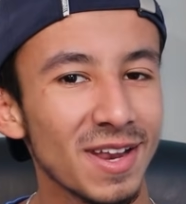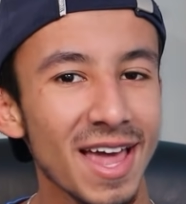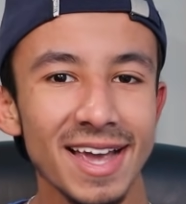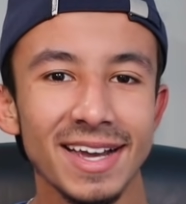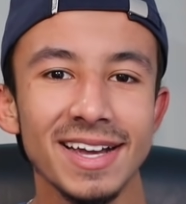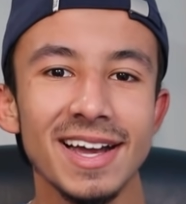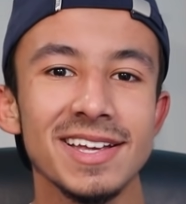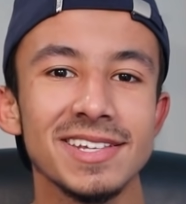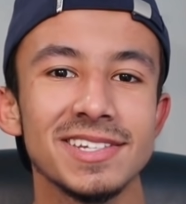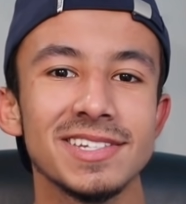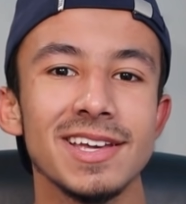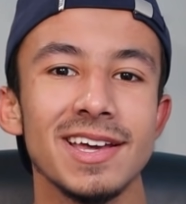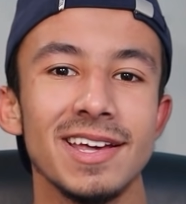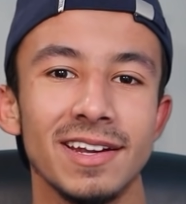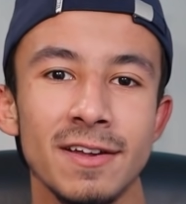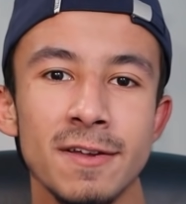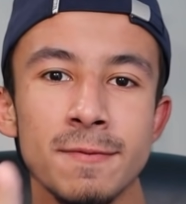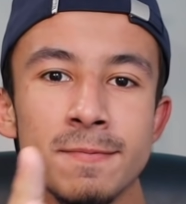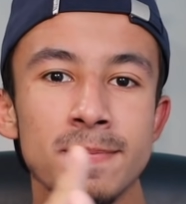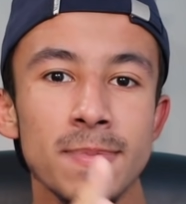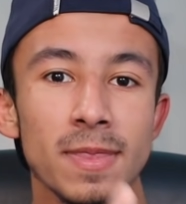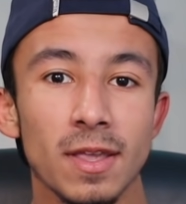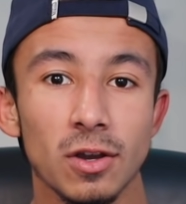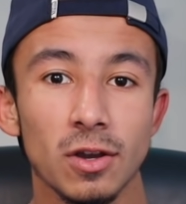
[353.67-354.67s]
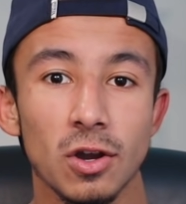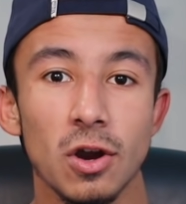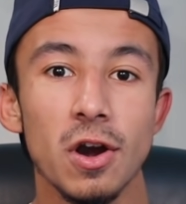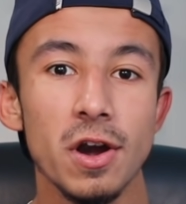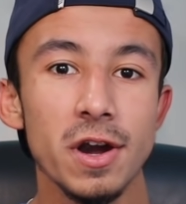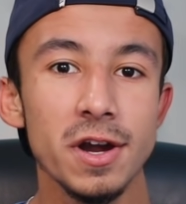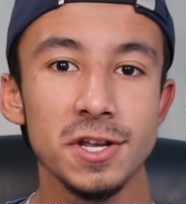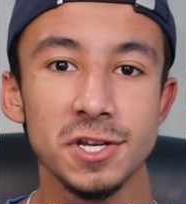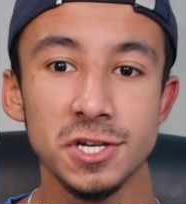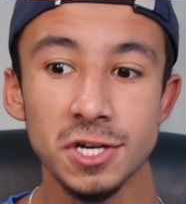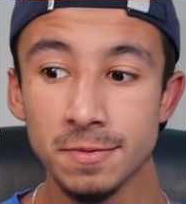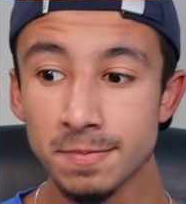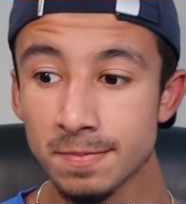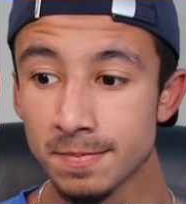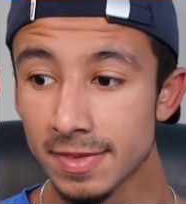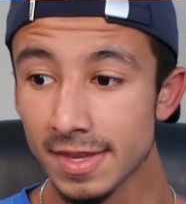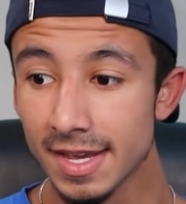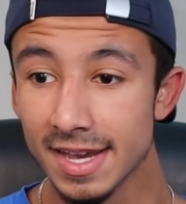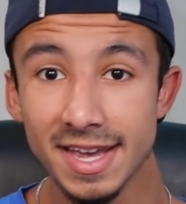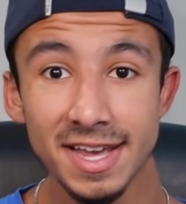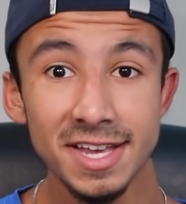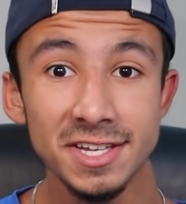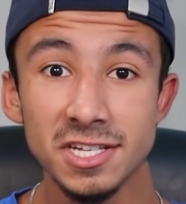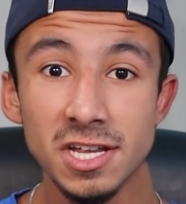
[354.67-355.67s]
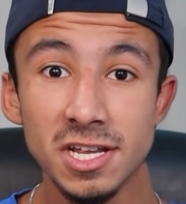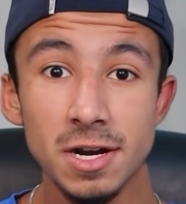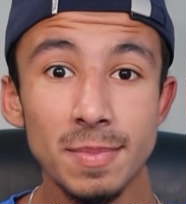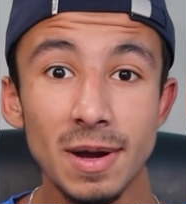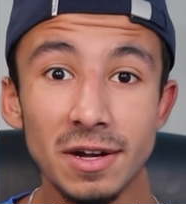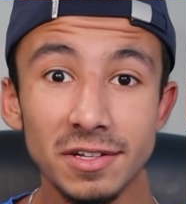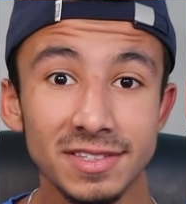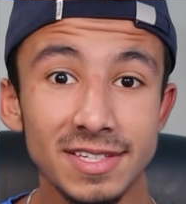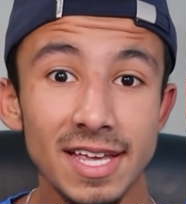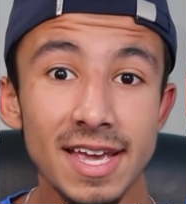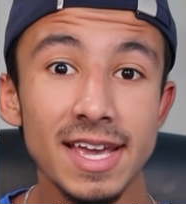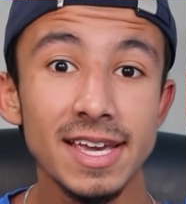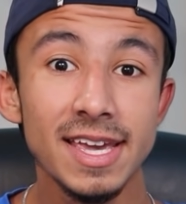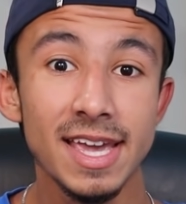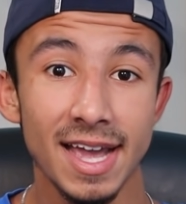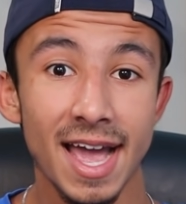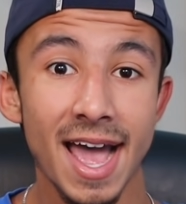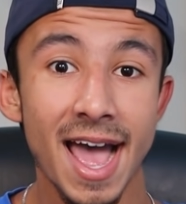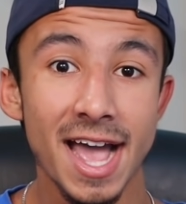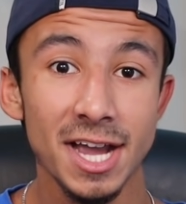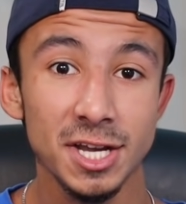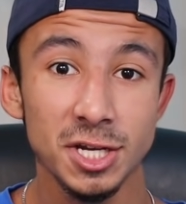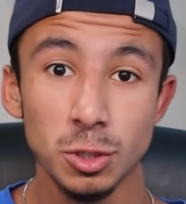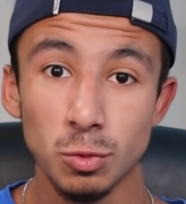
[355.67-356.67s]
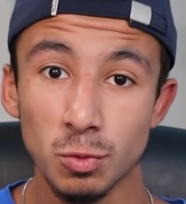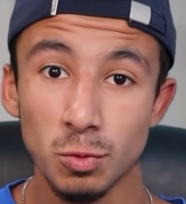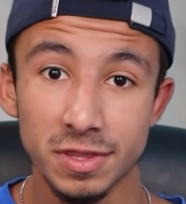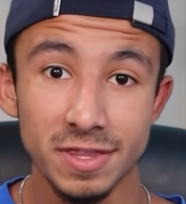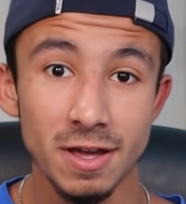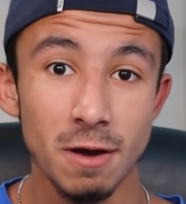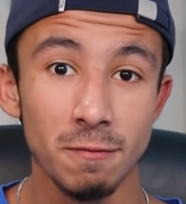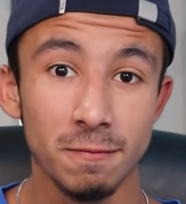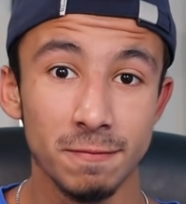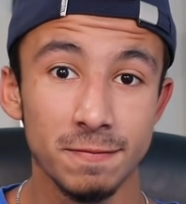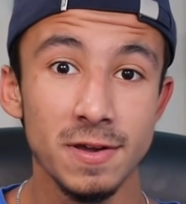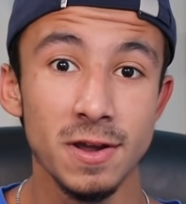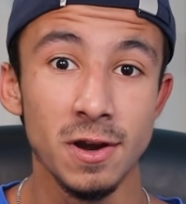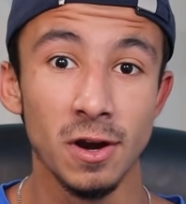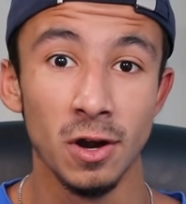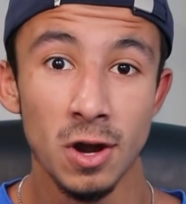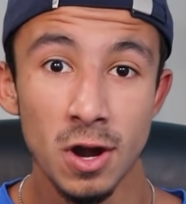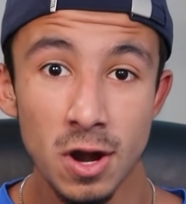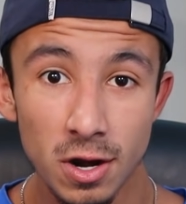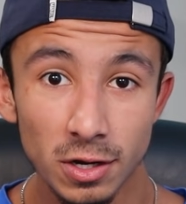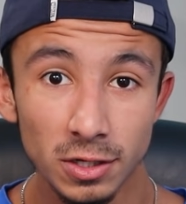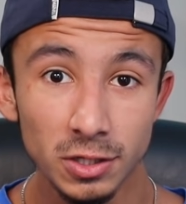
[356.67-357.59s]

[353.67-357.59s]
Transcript: Like I said, courage isn't about taking action without fear.